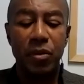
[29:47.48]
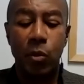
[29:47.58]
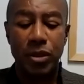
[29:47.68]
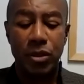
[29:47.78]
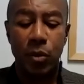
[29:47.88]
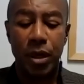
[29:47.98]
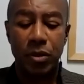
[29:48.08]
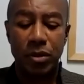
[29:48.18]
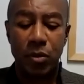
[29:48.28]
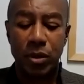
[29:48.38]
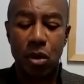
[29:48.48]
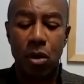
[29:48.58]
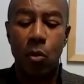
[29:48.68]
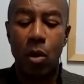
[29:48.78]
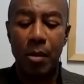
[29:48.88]
What you want to do is what's
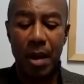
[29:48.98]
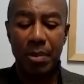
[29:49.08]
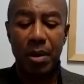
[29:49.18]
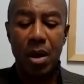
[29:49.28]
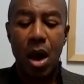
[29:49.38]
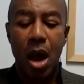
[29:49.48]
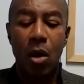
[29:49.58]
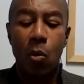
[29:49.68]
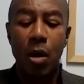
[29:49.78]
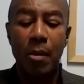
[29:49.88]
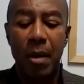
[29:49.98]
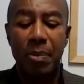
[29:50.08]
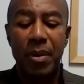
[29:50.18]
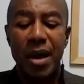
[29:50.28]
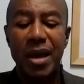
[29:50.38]
called a warm-up. And a
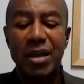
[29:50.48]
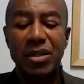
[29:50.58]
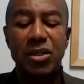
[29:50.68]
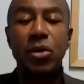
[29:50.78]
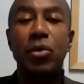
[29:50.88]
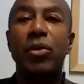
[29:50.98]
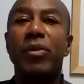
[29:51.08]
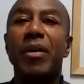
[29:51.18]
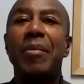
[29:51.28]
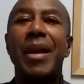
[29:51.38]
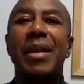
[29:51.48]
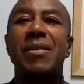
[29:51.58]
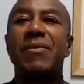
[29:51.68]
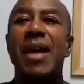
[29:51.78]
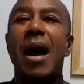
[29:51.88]
warm-up is 2 to 3
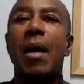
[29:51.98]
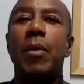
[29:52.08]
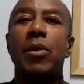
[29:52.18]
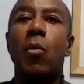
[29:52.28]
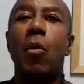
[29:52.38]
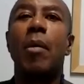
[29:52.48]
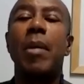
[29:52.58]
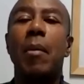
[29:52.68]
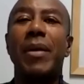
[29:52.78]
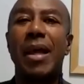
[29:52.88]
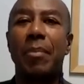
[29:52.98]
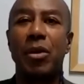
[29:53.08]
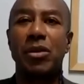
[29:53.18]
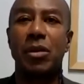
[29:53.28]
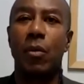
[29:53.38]
minutes of time when you're warming up with that
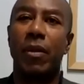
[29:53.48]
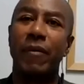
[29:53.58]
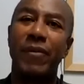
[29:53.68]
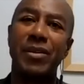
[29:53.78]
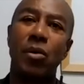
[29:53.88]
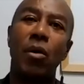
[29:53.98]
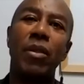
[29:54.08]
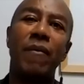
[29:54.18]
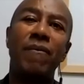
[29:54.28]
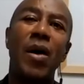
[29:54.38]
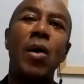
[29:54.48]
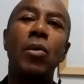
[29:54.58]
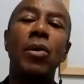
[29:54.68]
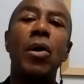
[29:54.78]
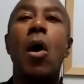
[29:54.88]
person, whether if it's on the
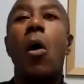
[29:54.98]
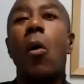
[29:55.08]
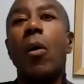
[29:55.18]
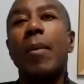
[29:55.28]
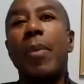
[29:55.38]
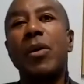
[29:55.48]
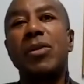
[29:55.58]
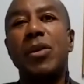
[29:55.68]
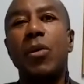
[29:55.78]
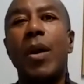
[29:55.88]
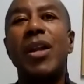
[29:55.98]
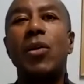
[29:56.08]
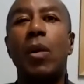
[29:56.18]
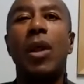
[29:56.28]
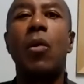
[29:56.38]
phone or in person. You want to
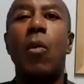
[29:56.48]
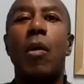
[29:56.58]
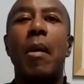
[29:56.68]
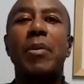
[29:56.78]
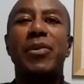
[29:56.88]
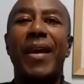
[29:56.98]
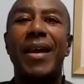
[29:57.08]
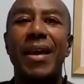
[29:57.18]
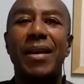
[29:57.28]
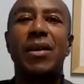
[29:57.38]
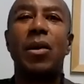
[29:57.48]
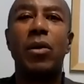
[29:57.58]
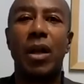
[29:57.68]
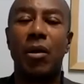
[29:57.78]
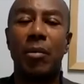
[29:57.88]
do a little warm up so they can get to know
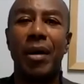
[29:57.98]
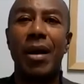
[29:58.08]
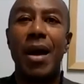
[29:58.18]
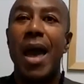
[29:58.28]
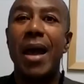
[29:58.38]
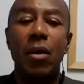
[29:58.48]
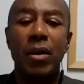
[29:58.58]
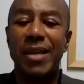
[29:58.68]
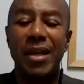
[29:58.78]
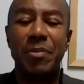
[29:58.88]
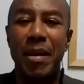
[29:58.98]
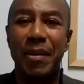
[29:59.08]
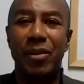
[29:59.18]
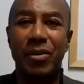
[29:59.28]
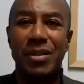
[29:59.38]
you a little bit. And it only takes
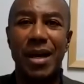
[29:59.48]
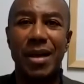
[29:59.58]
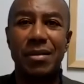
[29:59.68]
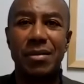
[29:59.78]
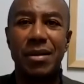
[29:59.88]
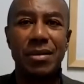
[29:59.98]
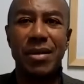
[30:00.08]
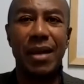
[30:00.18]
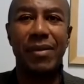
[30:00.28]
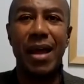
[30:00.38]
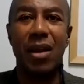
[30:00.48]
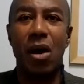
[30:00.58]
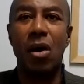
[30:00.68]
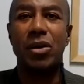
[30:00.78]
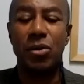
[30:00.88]
maybe 30 seconds. It doesn't take that
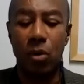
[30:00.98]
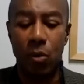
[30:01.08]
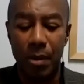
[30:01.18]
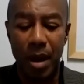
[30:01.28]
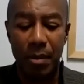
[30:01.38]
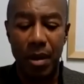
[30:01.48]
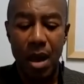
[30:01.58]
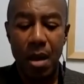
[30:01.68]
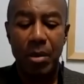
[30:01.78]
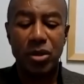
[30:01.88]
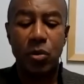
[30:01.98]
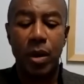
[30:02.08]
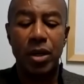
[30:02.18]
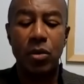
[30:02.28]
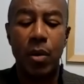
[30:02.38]
long to do a warm up, but you
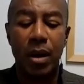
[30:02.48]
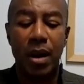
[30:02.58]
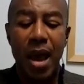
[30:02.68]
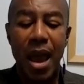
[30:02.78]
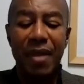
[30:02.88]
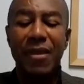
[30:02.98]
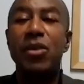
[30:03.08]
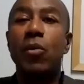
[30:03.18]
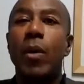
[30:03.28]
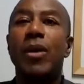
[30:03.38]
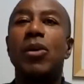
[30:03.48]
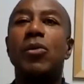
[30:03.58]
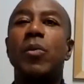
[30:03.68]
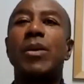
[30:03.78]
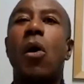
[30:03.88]
want to do one. And then you want to
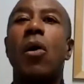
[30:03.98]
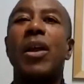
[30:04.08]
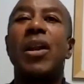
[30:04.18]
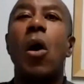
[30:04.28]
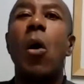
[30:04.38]
use what's called an